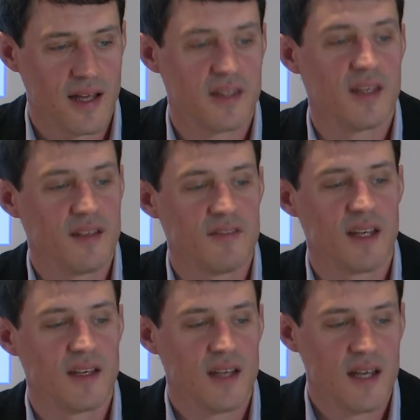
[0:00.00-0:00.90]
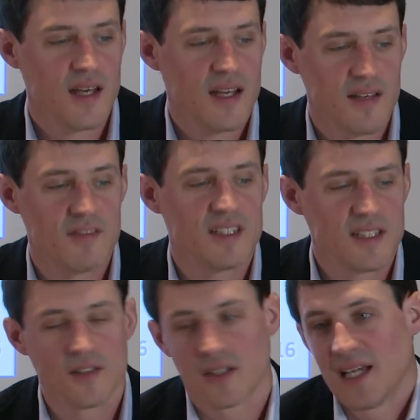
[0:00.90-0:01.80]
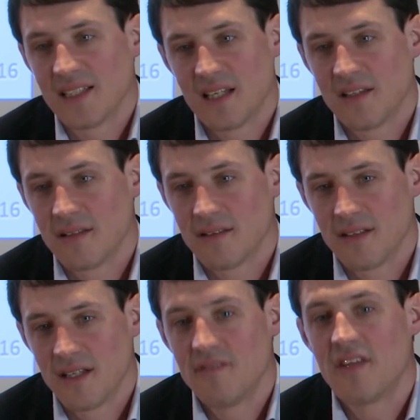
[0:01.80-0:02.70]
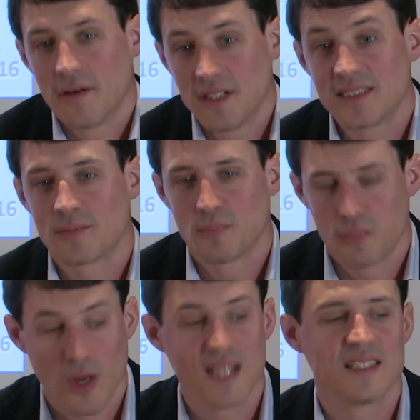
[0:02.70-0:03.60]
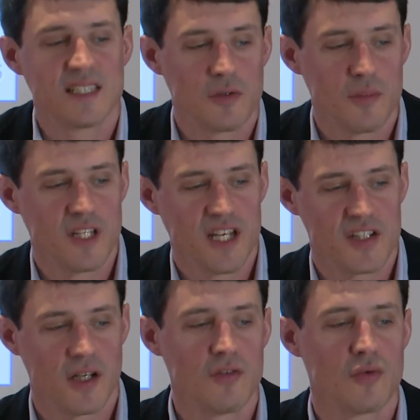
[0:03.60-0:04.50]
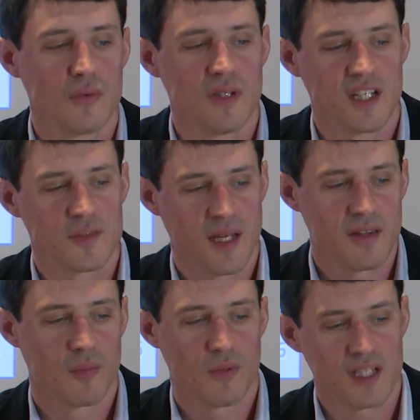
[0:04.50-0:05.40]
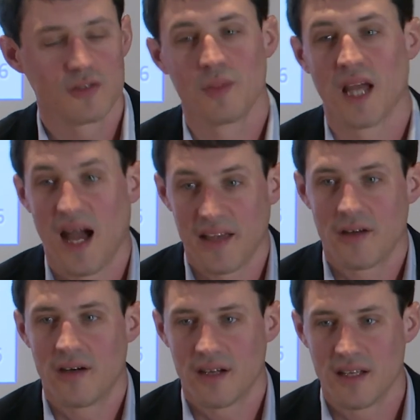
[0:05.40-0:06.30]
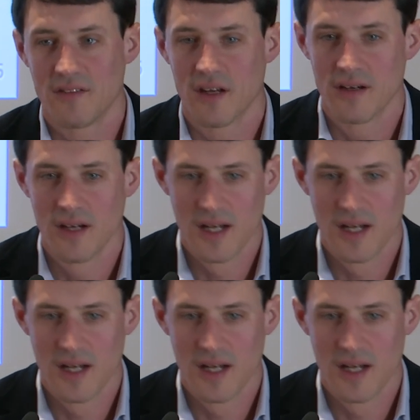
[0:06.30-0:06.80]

And if this is the case, then if there is price discrimination, you would expect the price to be higher if the